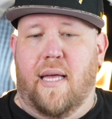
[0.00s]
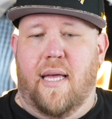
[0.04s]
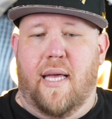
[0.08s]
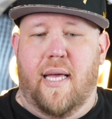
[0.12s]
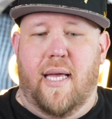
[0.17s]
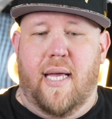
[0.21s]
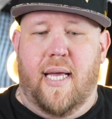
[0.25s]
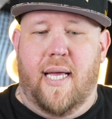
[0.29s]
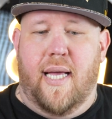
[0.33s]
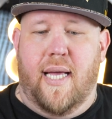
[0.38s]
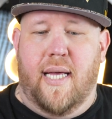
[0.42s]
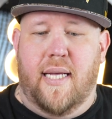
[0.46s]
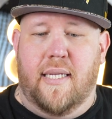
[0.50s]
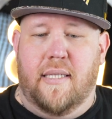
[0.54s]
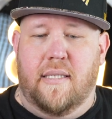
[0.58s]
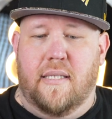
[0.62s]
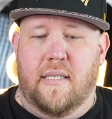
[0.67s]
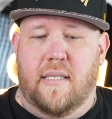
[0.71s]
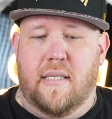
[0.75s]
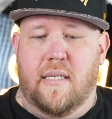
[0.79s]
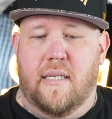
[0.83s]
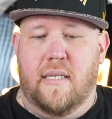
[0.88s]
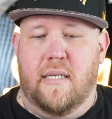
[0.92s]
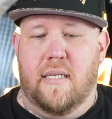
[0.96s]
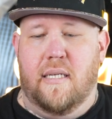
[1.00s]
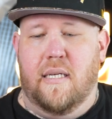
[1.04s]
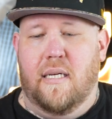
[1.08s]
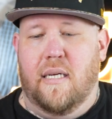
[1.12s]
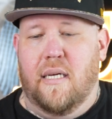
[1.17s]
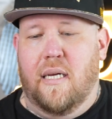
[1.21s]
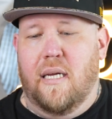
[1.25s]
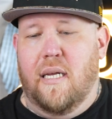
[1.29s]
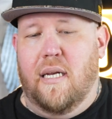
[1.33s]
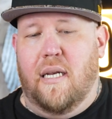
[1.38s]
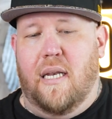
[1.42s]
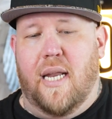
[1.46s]
And
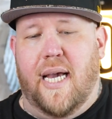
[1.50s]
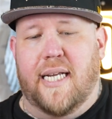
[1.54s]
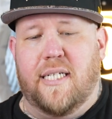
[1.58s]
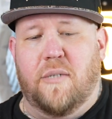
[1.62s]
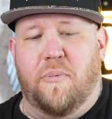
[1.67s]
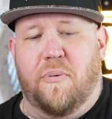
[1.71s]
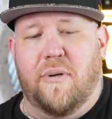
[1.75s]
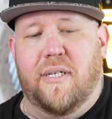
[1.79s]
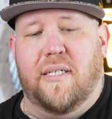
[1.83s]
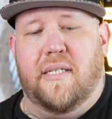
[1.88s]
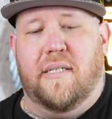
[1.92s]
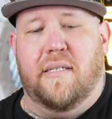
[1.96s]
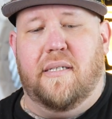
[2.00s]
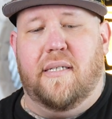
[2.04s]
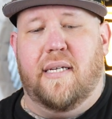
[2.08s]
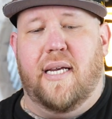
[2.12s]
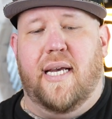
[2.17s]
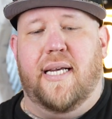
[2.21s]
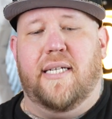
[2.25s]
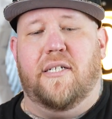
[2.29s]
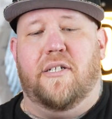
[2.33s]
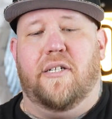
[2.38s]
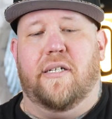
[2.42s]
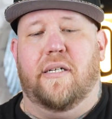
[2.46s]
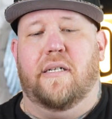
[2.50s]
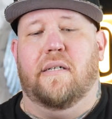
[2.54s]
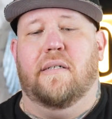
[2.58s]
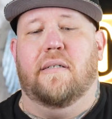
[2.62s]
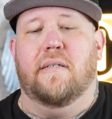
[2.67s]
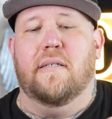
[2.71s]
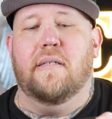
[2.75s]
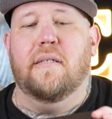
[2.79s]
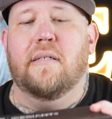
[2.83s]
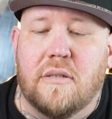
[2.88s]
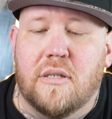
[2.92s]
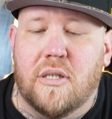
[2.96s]
nice presentation.
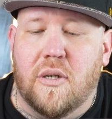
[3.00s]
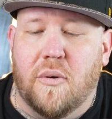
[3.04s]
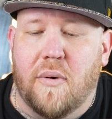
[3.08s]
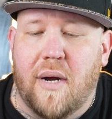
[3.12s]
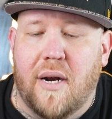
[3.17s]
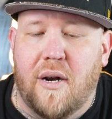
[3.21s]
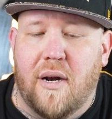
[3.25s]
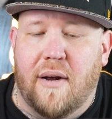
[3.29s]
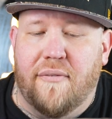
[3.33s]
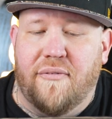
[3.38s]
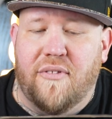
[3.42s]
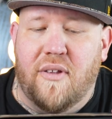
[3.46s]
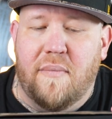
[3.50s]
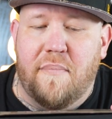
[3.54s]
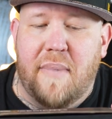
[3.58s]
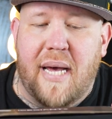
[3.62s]
So right off the